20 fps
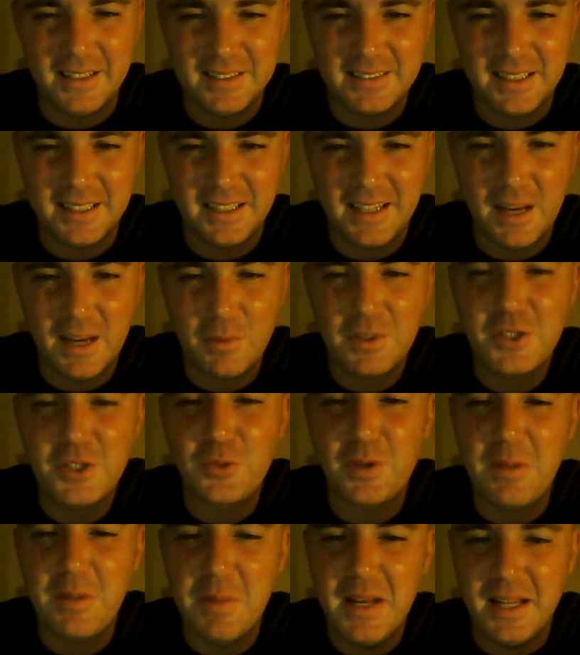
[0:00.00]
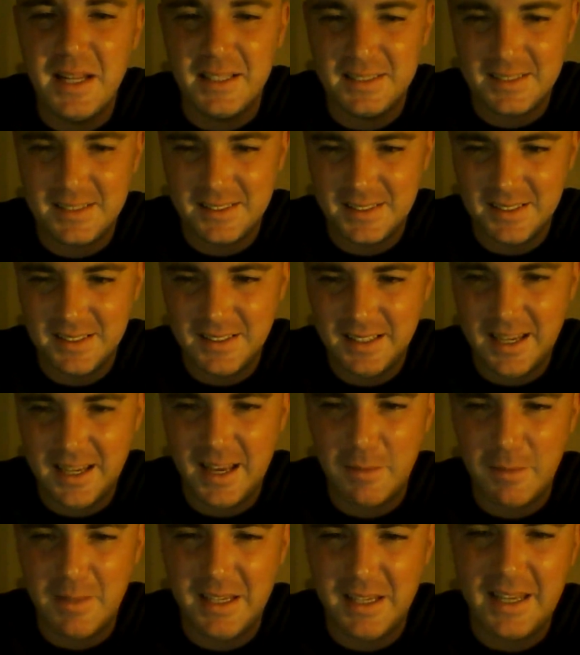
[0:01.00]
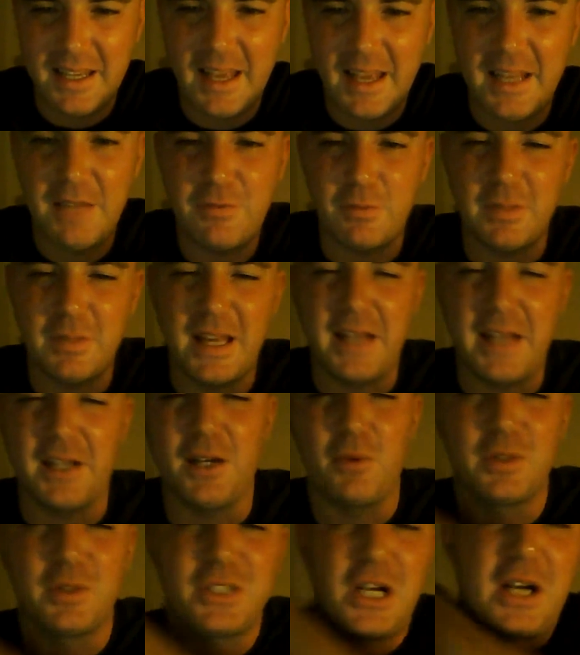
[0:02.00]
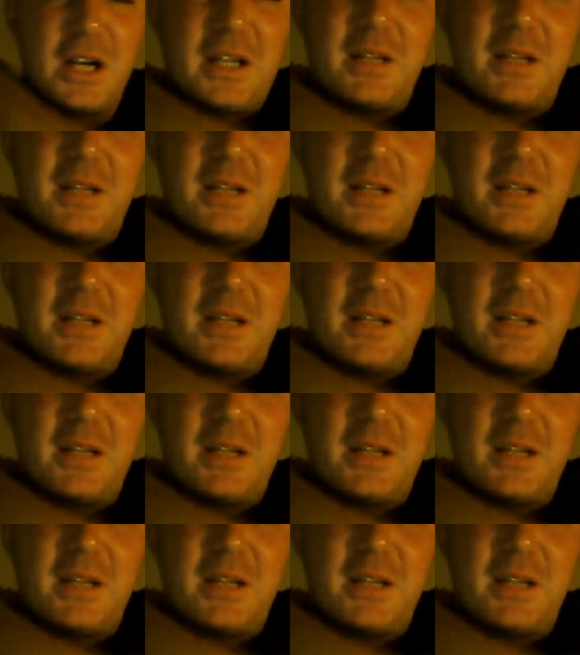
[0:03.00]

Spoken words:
said, that was 3 minutes. Yeah, me and Candy from Lanada were talking